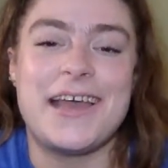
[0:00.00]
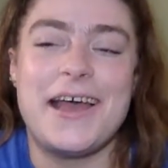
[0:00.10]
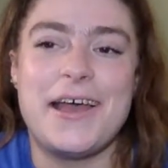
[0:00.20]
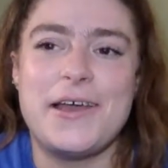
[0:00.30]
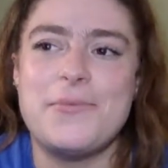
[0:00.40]

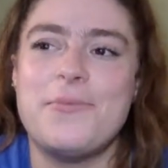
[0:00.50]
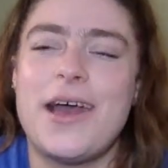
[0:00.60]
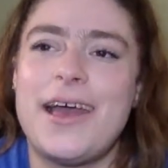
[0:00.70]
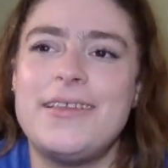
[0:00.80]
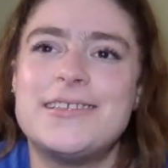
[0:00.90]

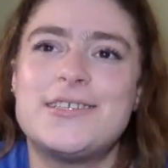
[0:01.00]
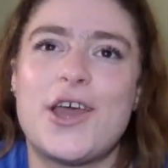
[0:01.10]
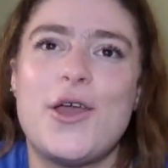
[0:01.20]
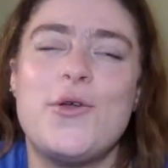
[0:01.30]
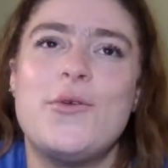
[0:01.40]
And
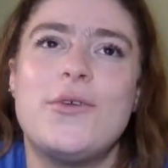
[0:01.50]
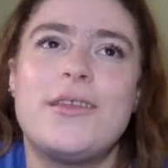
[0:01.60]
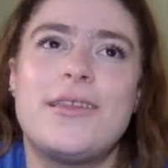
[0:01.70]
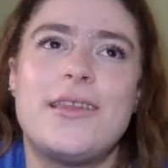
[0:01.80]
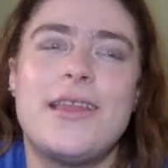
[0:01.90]
so
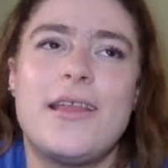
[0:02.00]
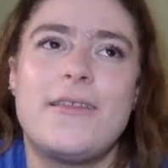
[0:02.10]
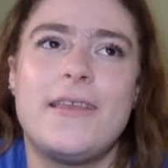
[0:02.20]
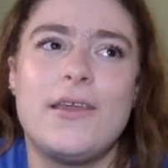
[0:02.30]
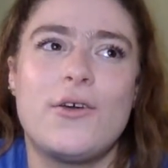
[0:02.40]

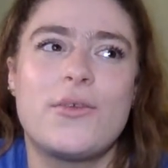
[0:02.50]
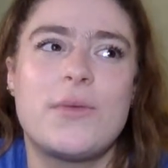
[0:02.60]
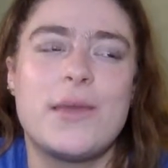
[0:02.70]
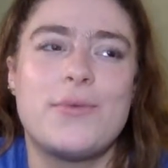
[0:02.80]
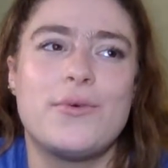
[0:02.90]
the other
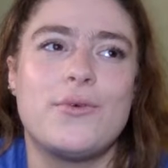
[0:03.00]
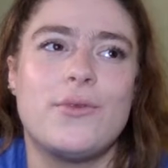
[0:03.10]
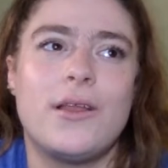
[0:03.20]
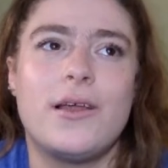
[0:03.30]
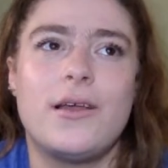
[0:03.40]

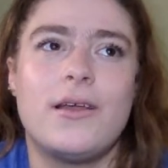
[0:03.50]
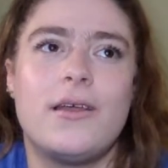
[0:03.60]
people